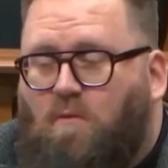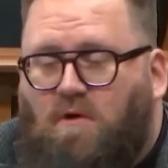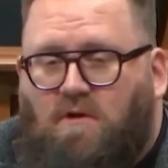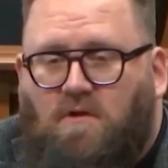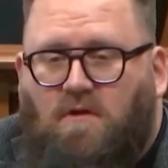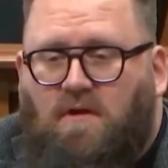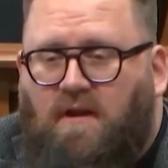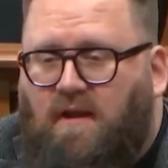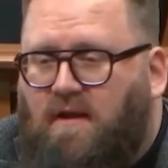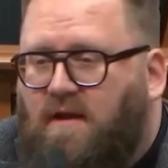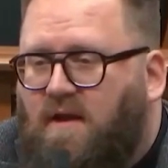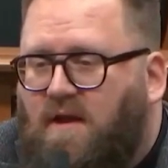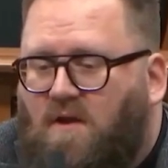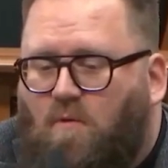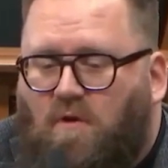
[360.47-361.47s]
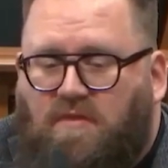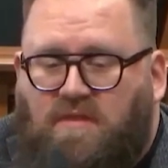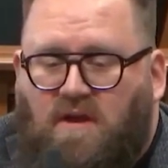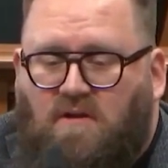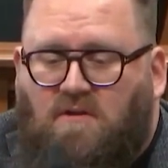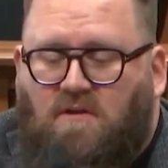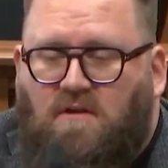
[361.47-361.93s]
what we're learning, what
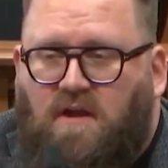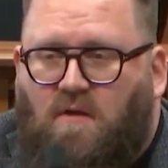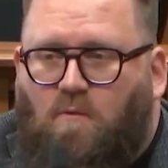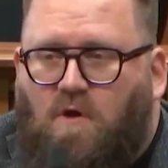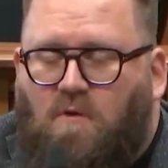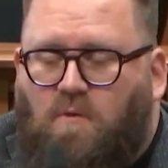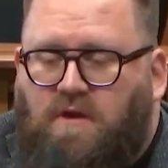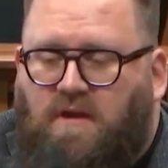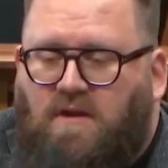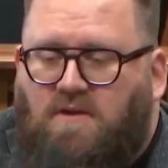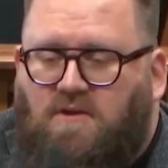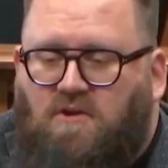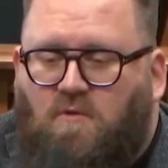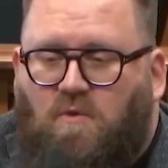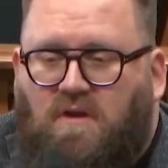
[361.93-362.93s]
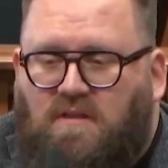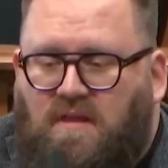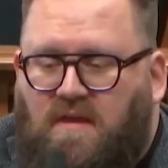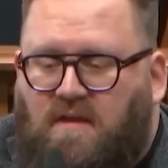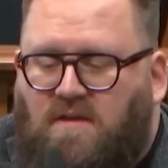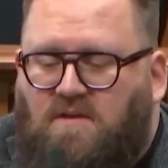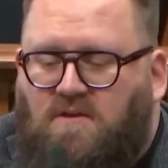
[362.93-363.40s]
they're learning, what we can do, what
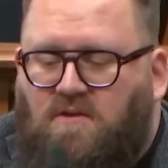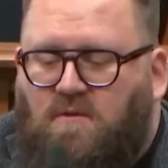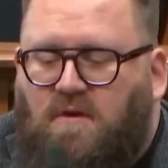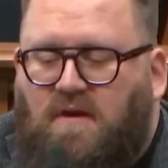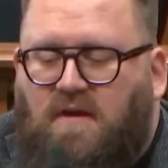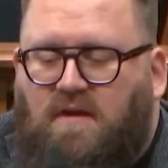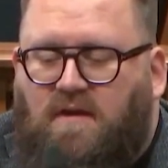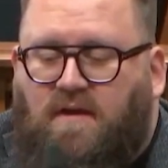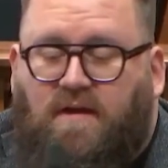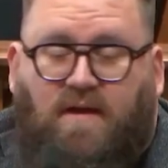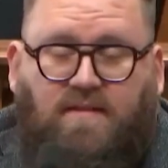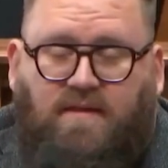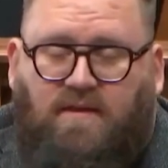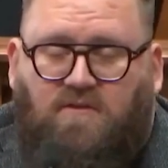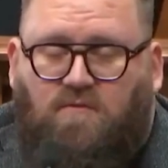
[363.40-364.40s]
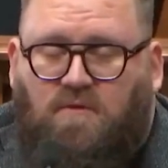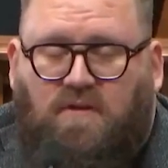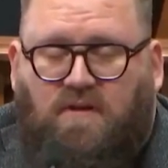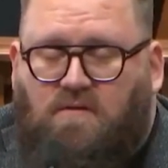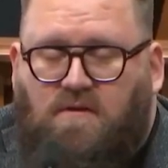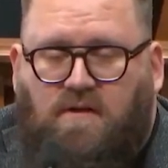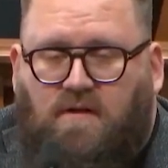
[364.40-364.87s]
they can do, I think is
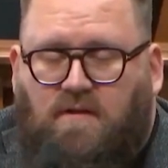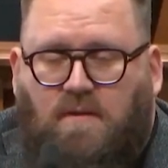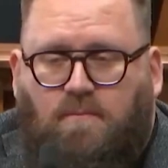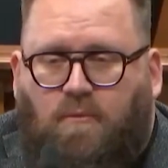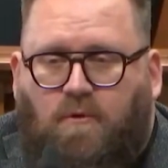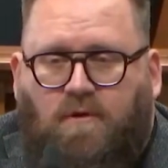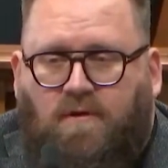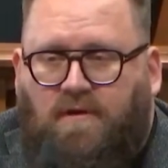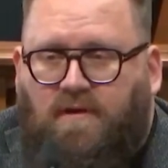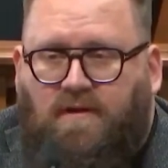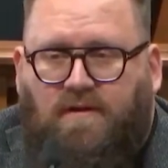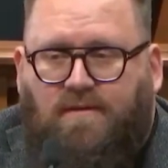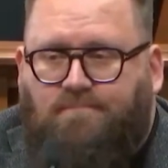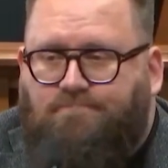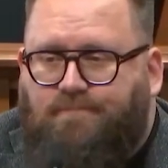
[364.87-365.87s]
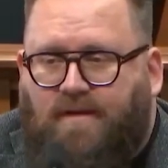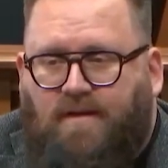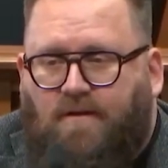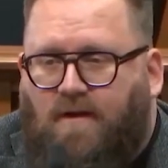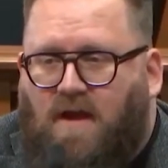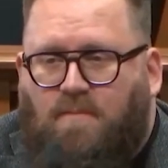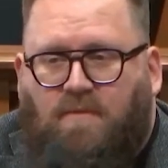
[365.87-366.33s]
really critically important. And
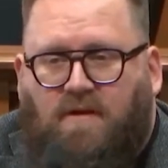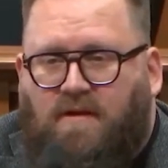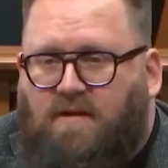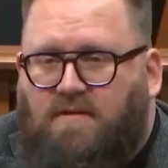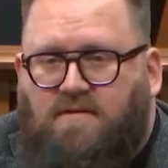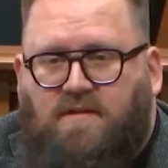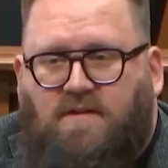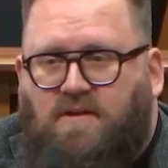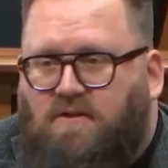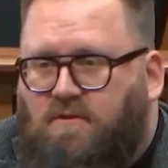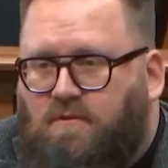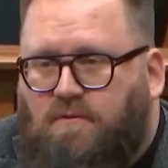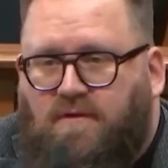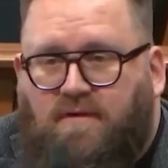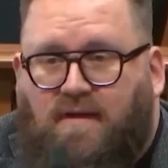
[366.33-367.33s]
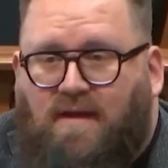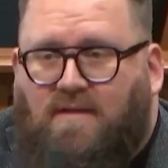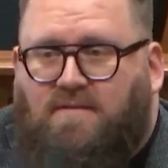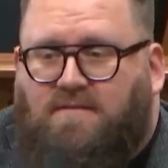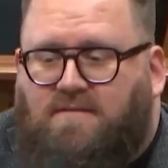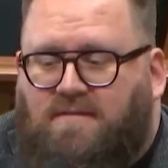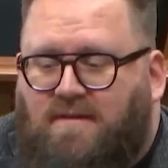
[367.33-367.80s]
you know, I'm going to continue
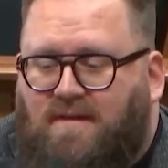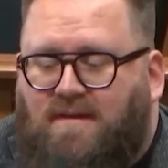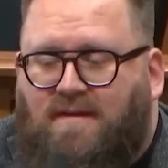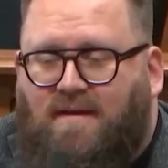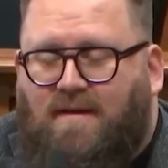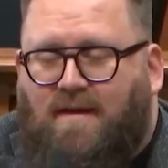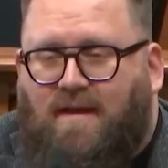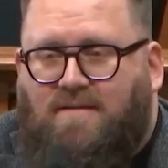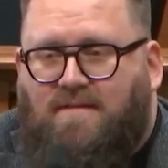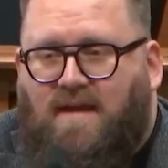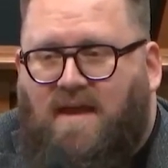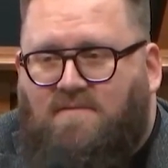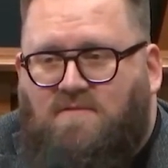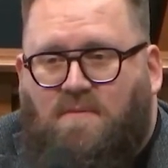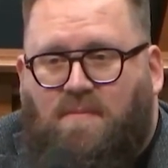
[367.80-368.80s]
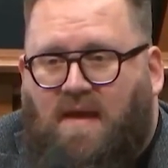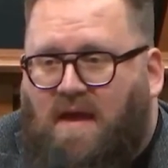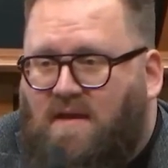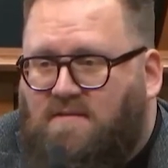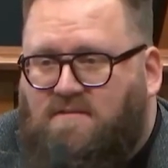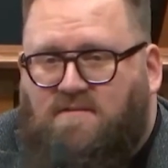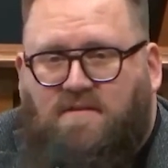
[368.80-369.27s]
as I have in the
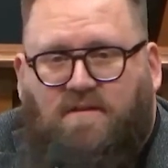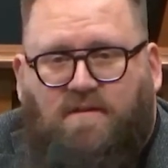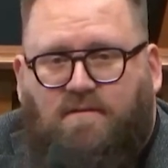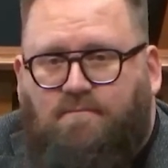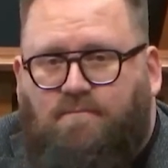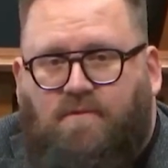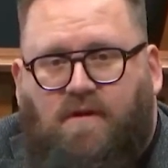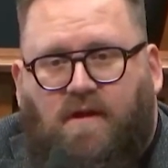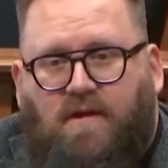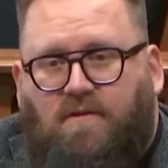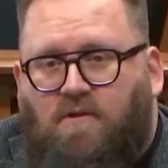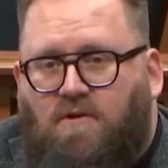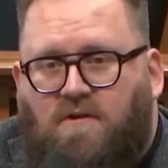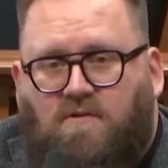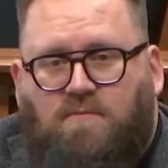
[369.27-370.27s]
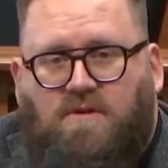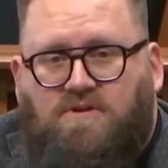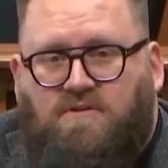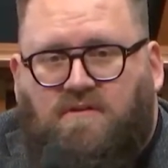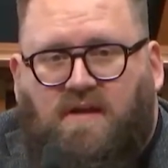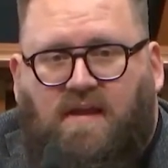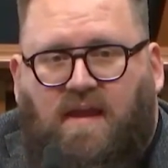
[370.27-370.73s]
past to learn as
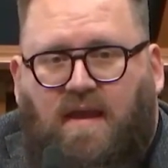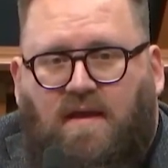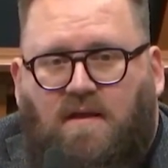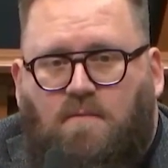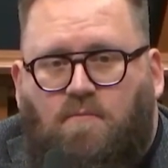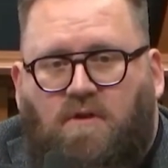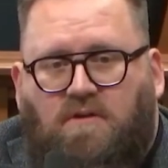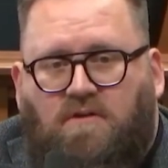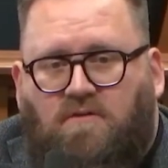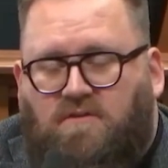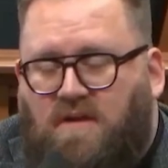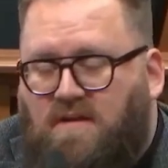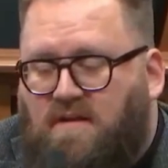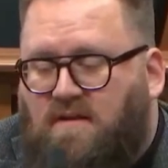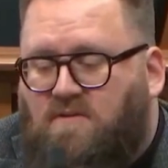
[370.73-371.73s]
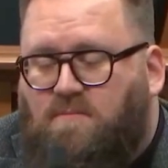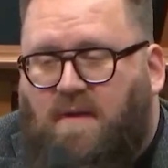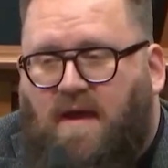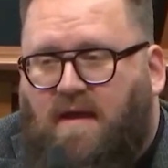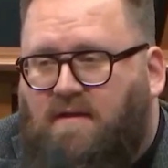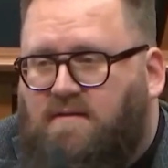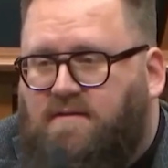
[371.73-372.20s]
much as I can and bring those ideas
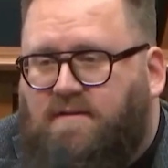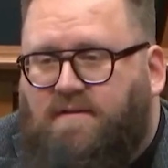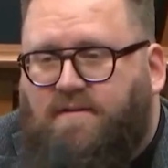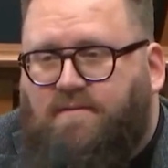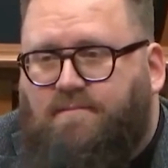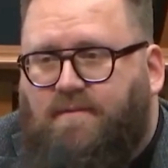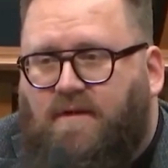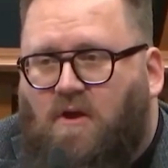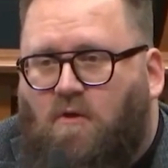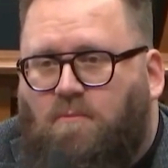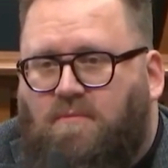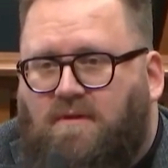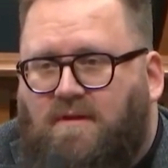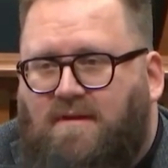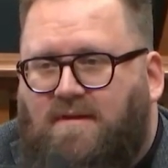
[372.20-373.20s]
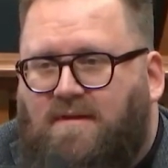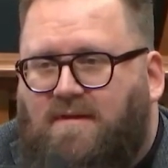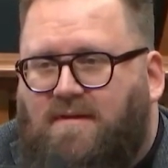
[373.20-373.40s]
back to help